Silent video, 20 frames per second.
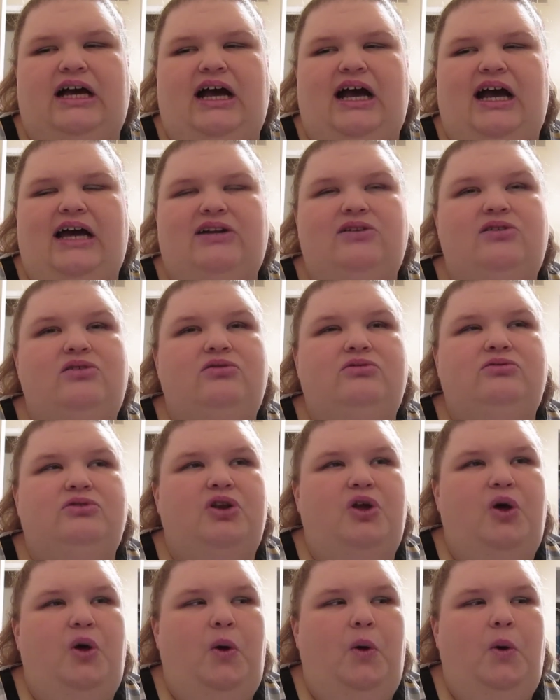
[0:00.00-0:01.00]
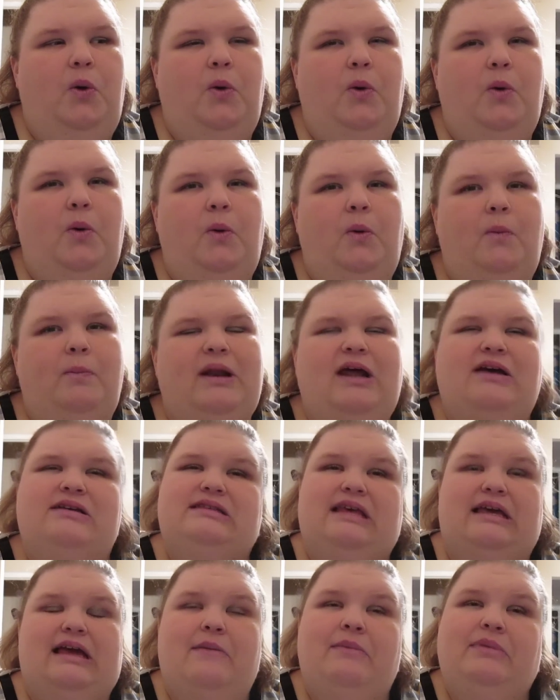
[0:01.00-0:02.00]
I don't know, but I was
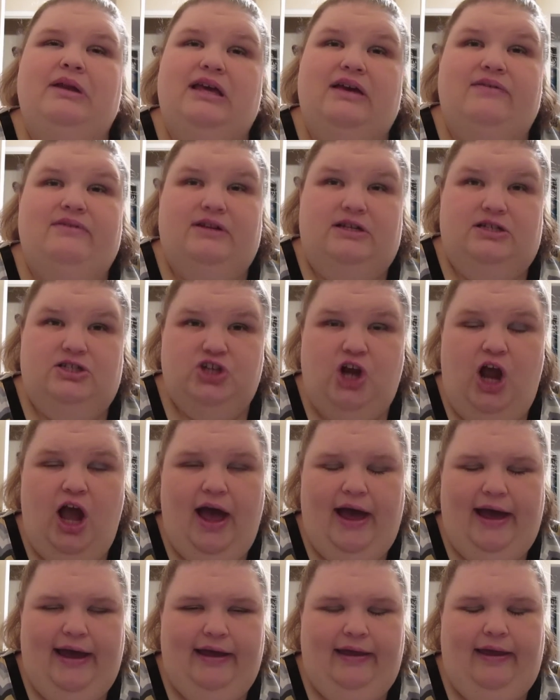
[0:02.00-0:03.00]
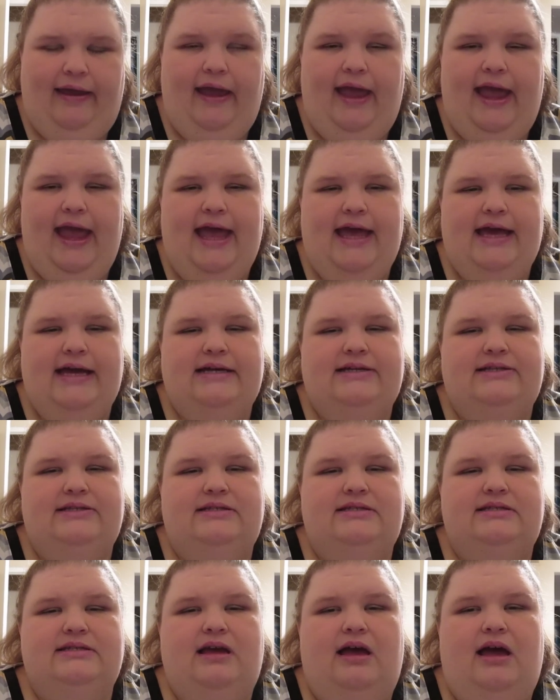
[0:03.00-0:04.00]
like, I'm gonna give it a try,
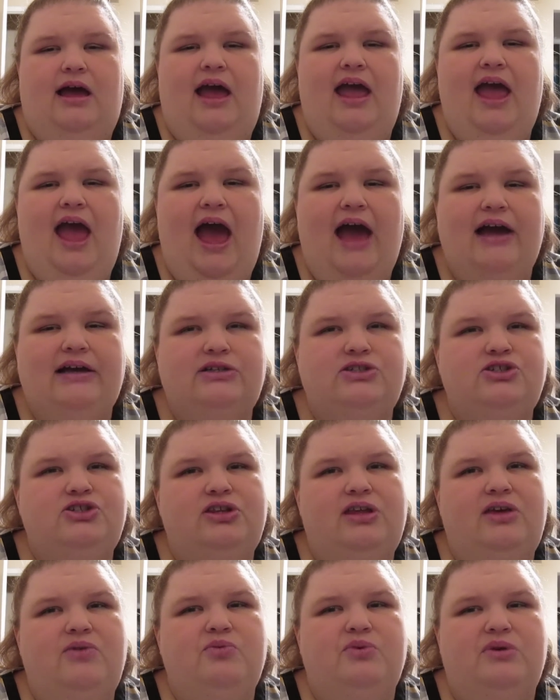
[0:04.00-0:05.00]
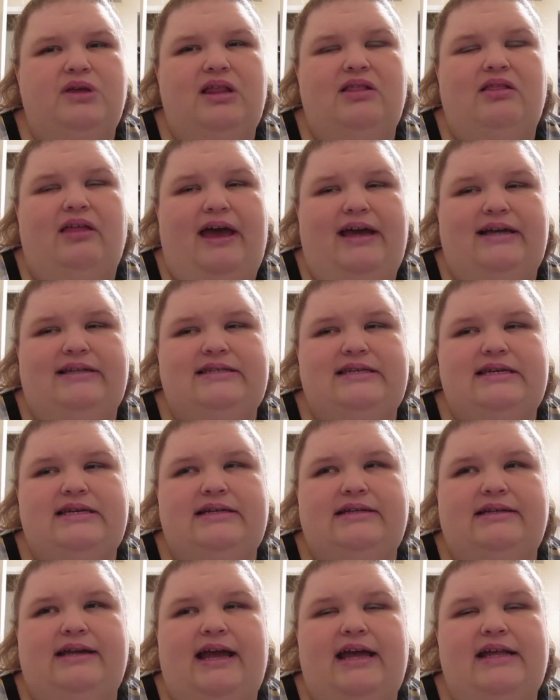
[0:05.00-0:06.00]
and I actually really liked
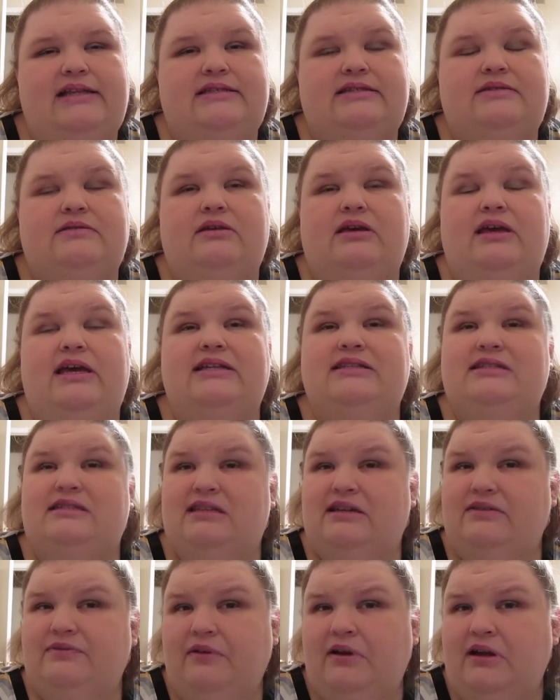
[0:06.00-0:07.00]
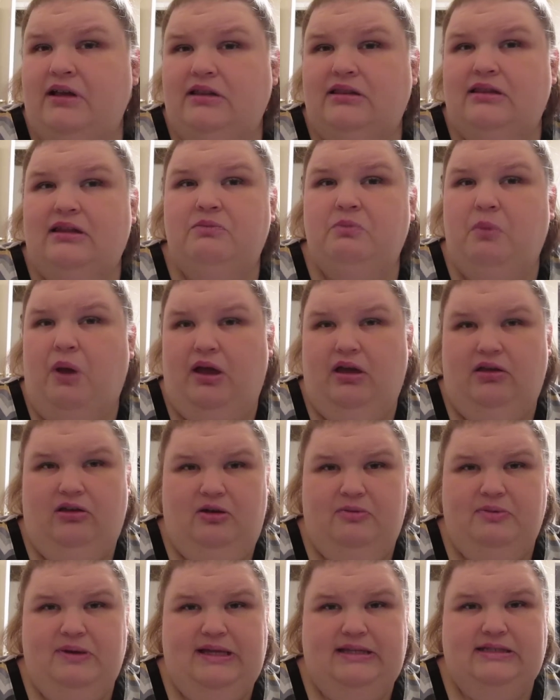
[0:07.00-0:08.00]
it. It's different than
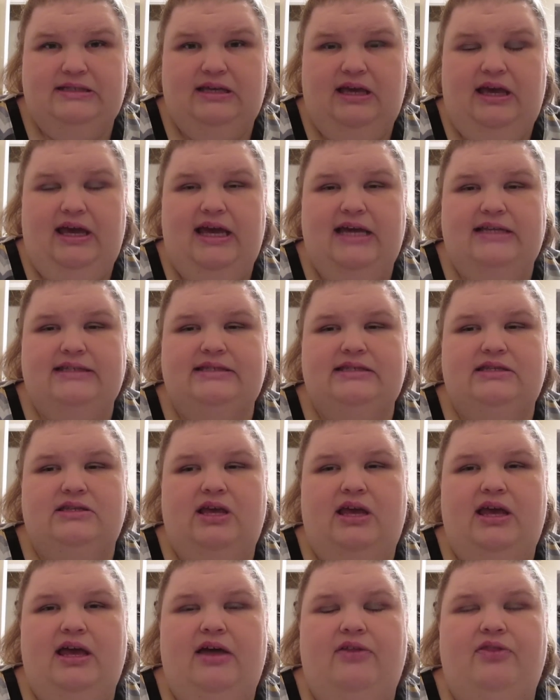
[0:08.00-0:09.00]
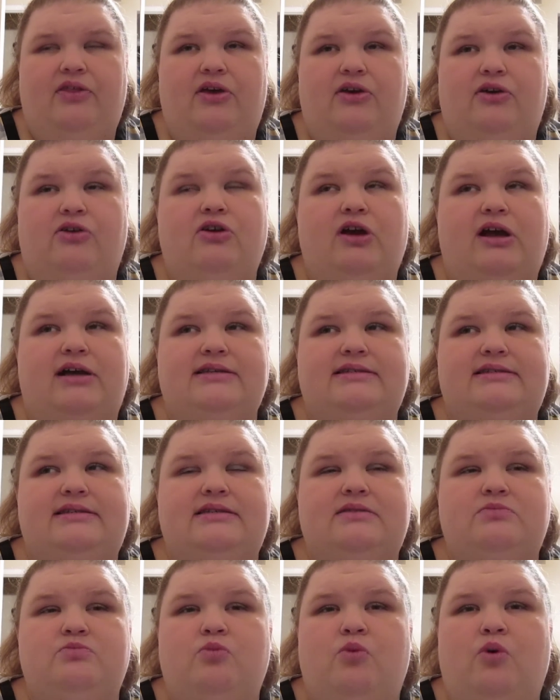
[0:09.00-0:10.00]
regular pizza. It's the crust
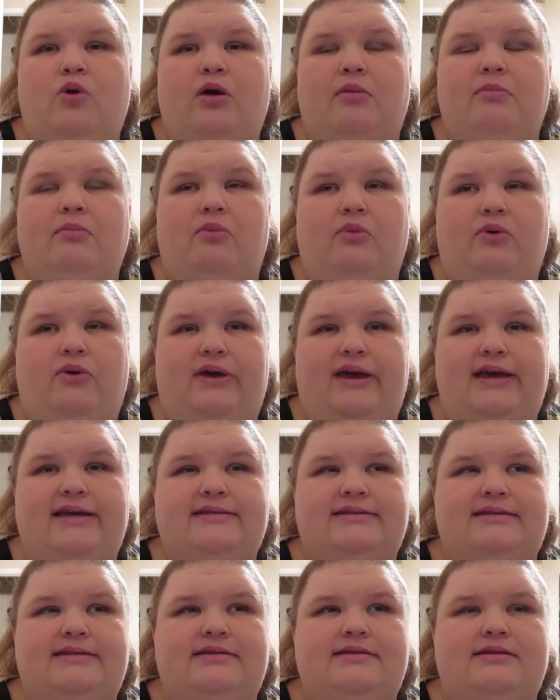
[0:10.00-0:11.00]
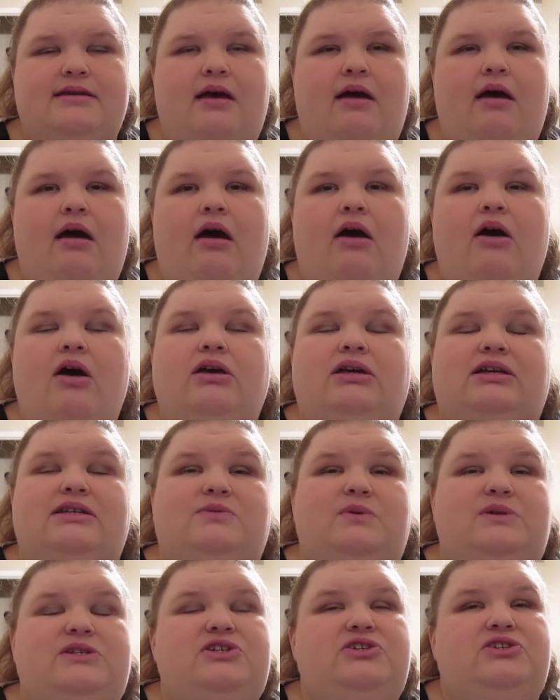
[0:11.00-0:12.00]
is more moist, because
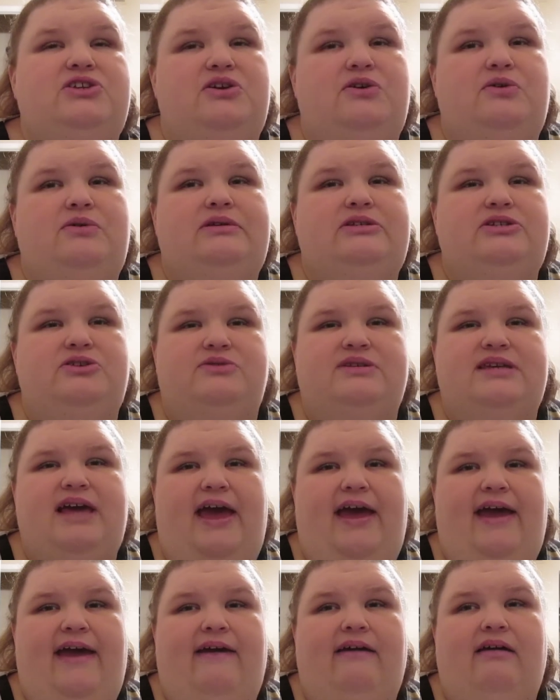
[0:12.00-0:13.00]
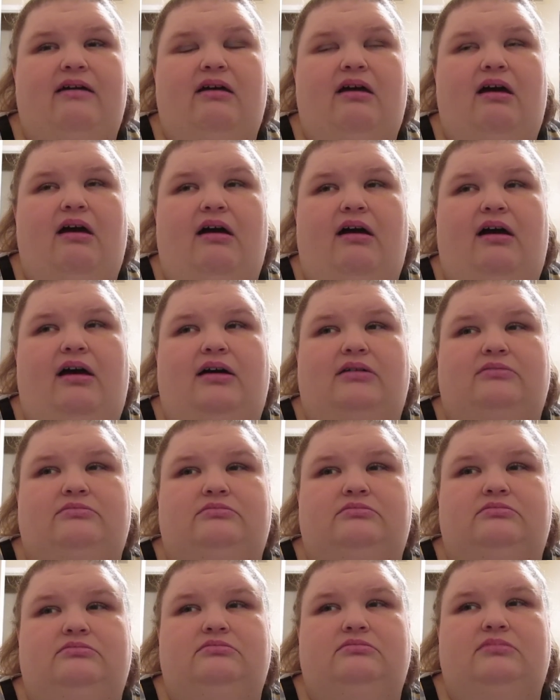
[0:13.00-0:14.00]
what you do is you take
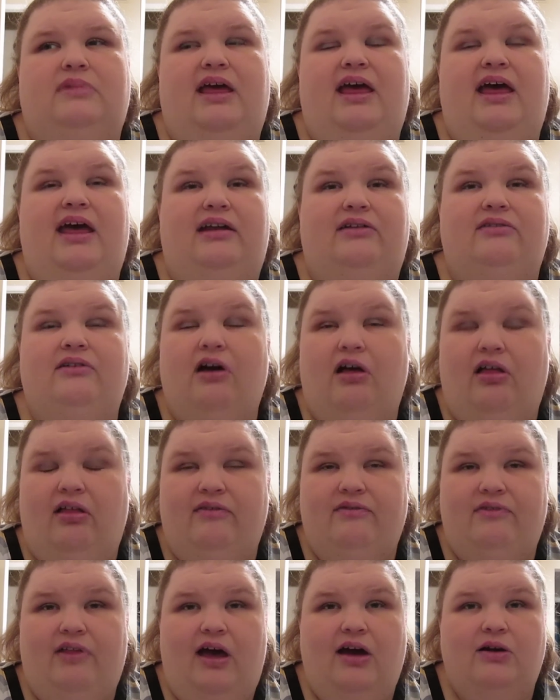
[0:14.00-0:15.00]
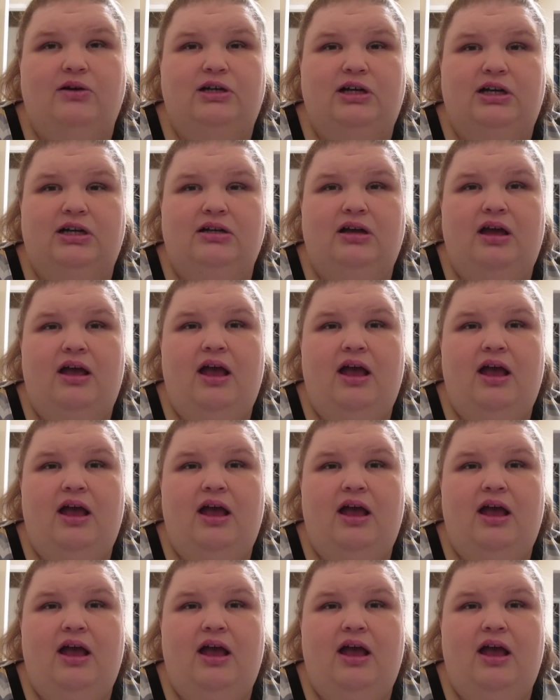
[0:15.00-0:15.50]
a head of cauliflower